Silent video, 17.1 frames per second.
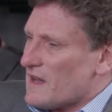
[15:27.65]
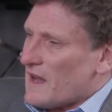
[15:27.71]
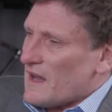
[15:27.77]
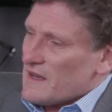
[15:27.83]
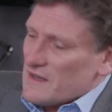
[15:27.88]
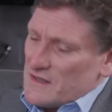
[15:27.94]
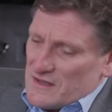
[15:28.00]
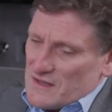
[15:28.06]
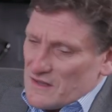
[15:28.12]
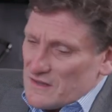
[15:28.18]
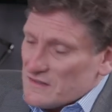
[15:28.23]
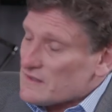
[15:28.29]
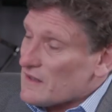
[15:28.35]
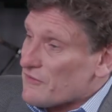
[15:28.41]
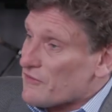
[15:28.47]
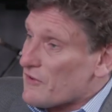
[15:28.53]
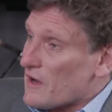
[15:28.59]
and uh,
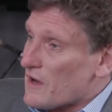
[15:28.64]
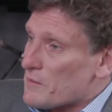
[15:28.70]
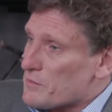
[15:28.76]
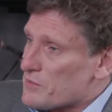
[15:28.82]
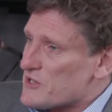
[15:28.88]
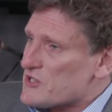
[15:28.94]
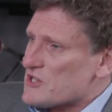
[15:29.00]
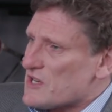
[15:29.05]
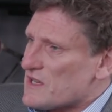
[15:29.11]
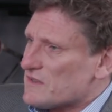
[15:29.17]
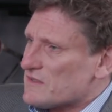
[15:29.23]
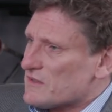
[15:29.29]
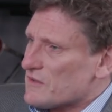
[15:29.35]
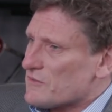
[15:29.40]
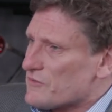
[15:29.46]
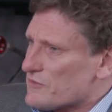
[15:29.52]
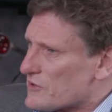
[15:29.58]
sapphire
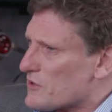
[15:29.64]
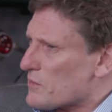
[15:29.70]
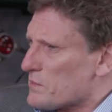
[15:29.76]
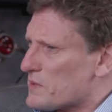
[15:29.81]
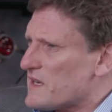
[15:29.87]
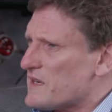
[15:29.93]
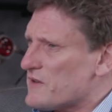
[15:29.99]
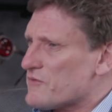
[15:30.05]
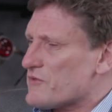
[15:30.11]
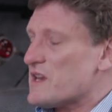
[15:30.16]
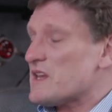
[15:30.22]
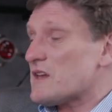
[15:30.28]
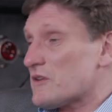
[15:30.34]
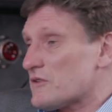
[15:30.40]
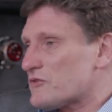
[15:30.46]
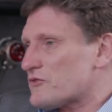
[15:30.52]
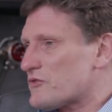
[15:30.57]
bridges, a complete
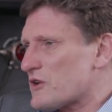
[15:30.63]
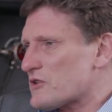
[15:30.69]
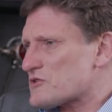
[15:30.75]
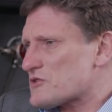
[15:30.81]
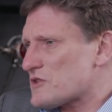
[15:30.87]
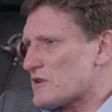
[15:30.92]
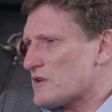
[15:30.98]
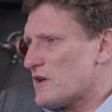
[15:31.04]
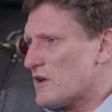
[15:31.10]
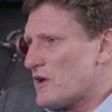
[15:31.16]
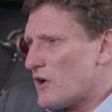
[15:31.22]
reconstruction